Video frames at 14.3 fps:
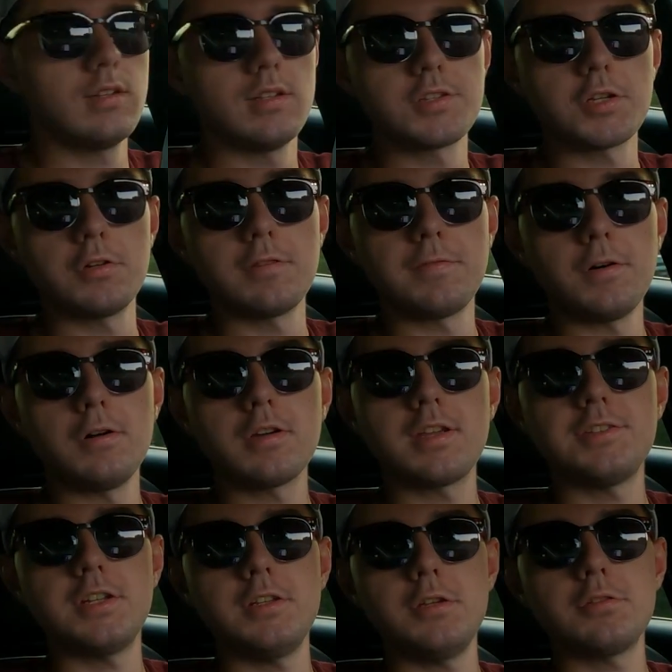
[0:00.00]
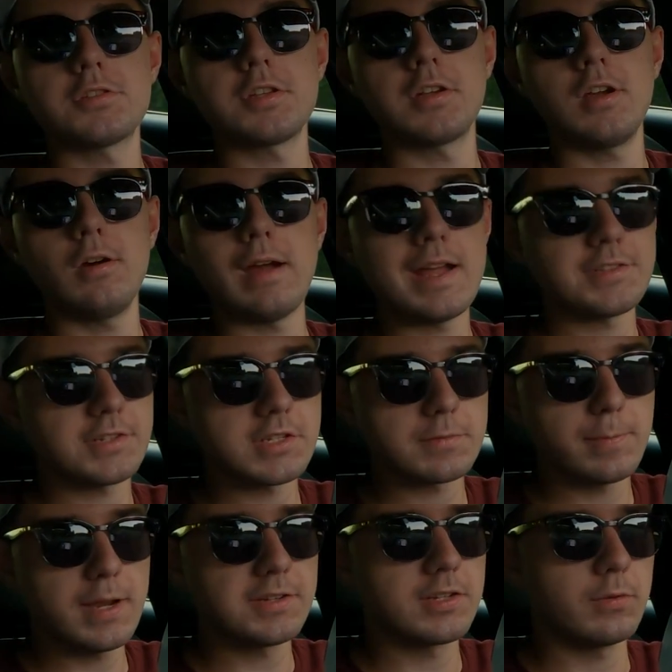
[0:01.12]
So if all continues to go as
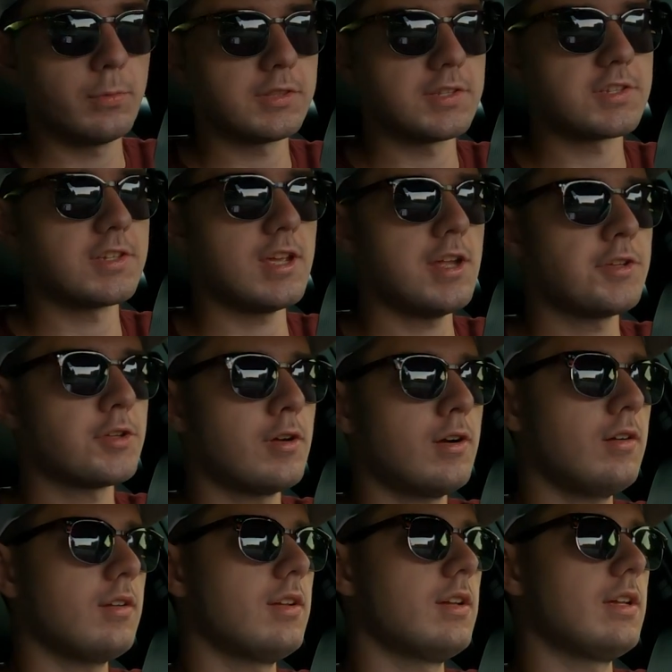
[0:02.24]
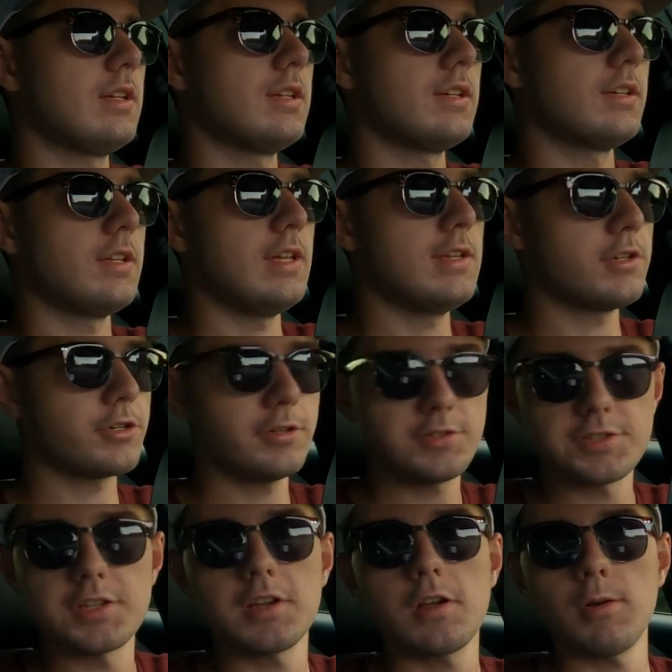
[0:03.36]
expected with the CHR, it should
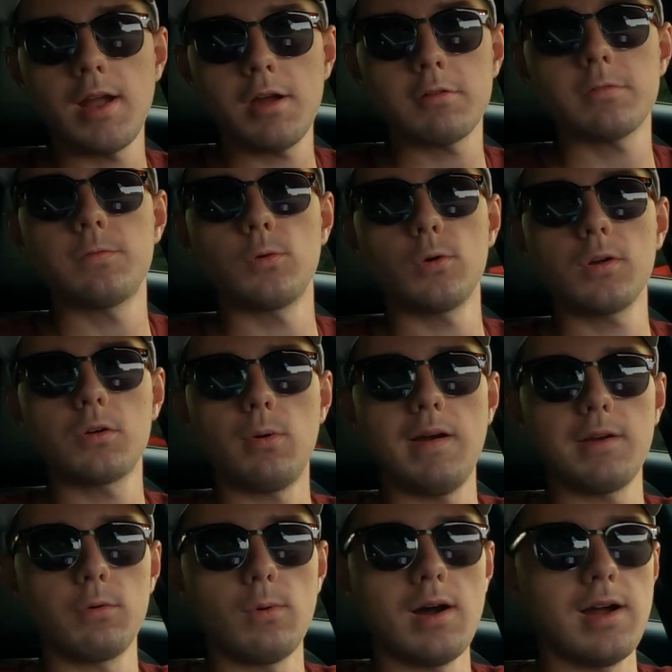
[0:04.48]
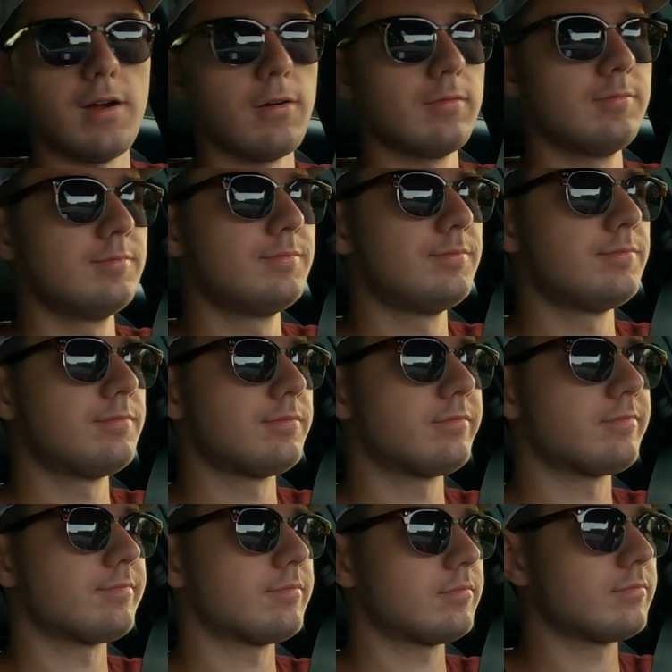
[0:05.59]
stick around for quite a while.
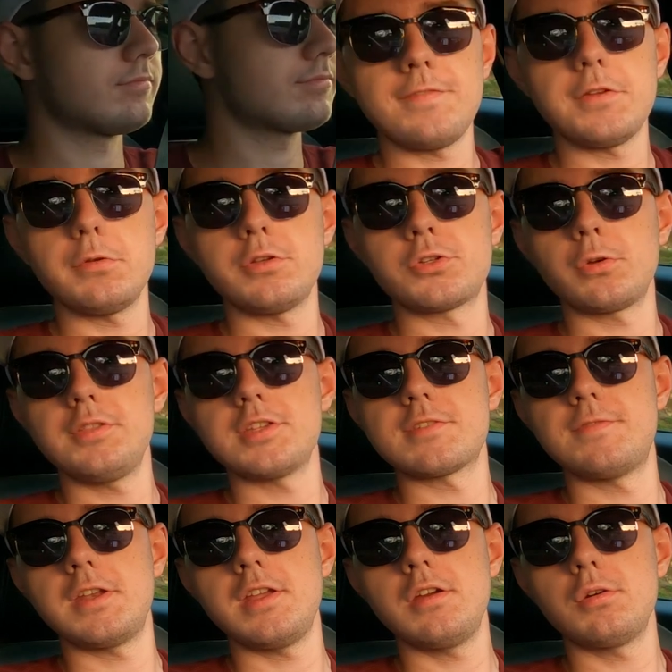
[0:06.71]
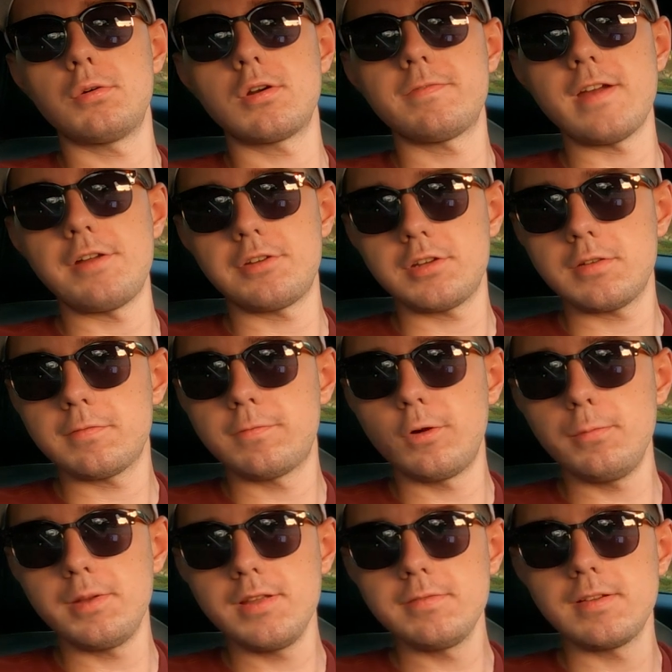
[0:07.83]
If you enjoyed this video or found it
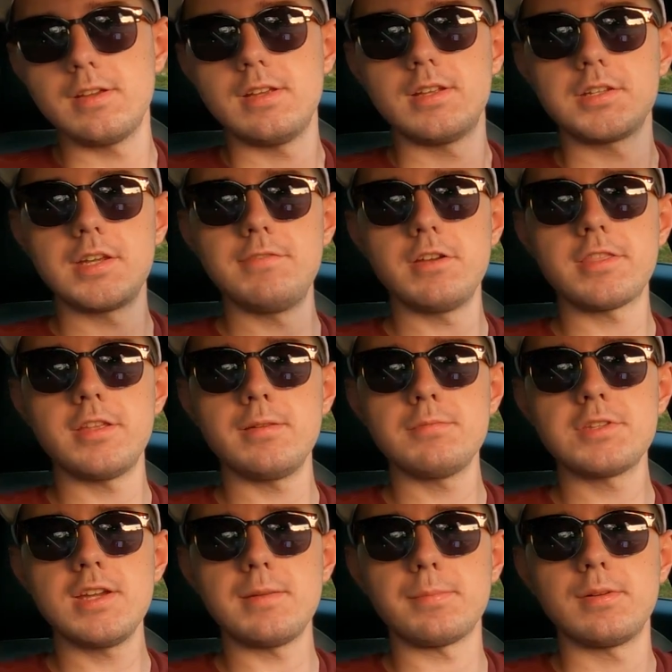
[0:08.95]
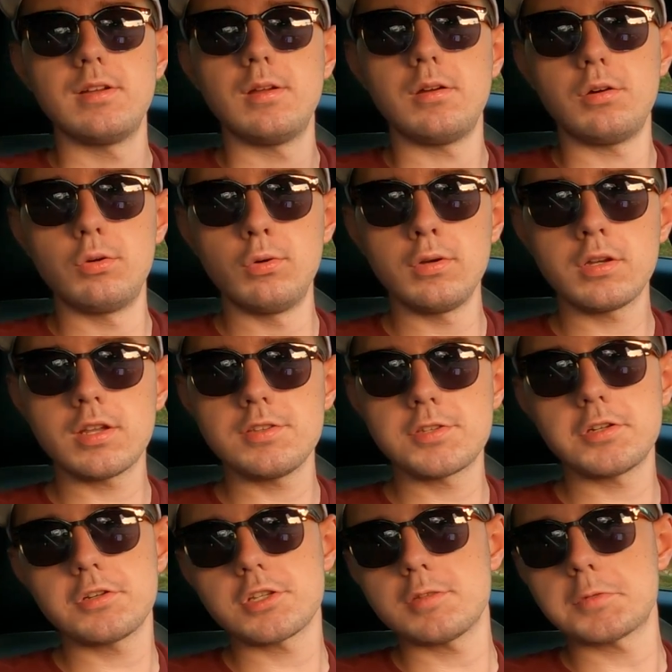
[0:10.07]
informative, give it a thumbs up, or
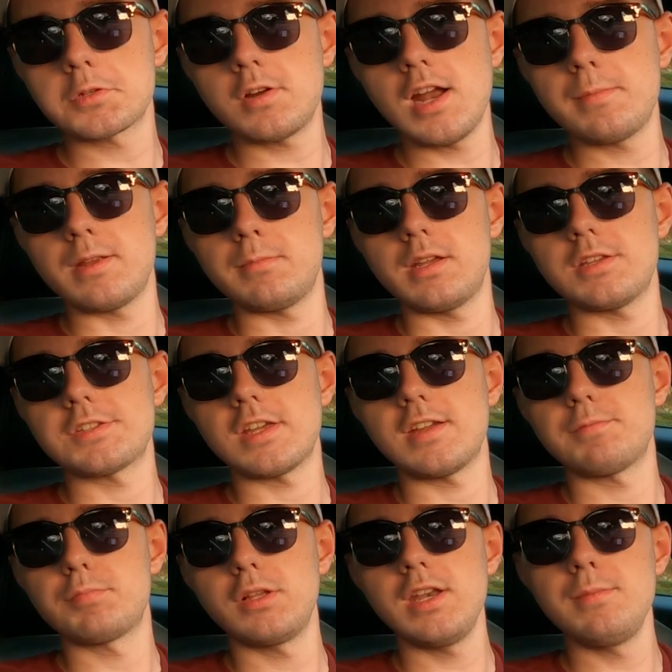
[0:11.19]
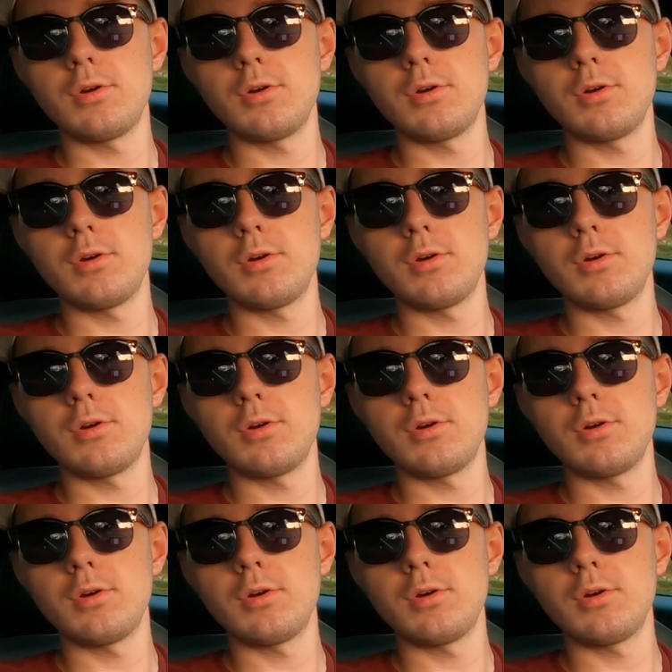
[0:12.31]
consider subscribing because I have plenty